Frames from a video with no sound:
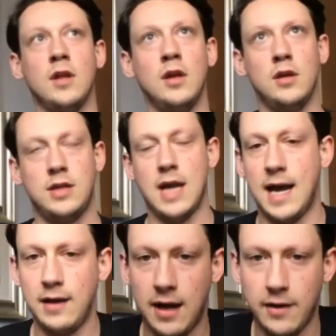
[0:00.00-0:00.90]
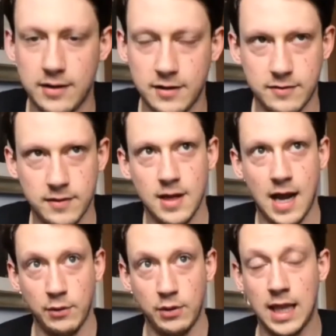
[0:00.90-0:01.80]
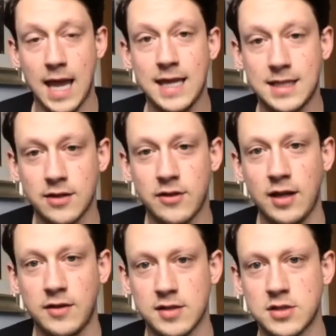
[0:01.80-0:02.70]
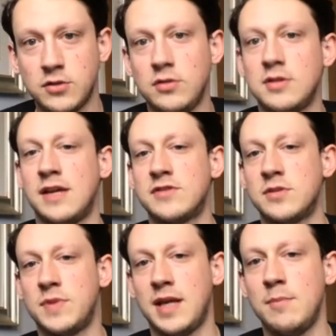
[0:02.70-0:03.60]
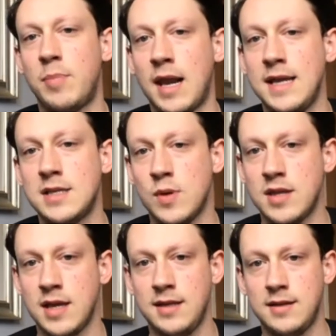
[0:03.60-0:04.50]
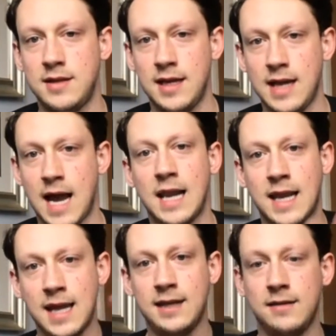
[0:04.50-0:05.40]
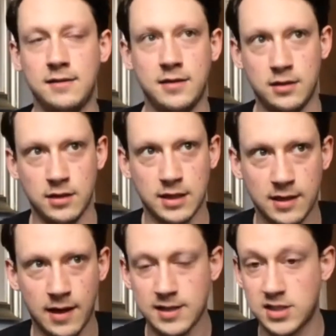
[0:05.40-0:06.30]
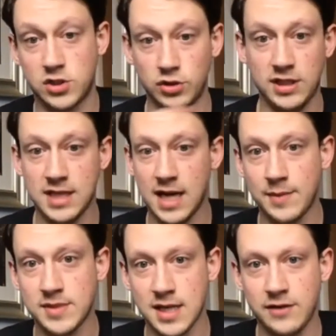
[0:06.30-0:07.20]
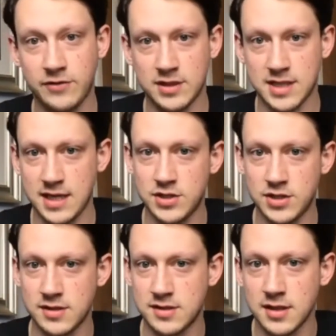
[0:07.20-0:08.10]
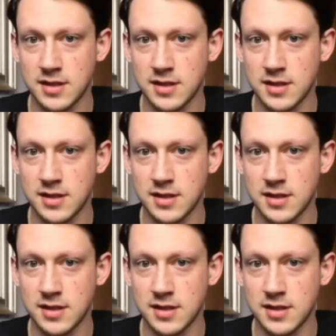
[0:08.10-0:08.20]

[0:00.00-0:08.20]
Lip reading: yeah, I would like to think that schools have something in place where they allocate, like a study time, say, for the teachers,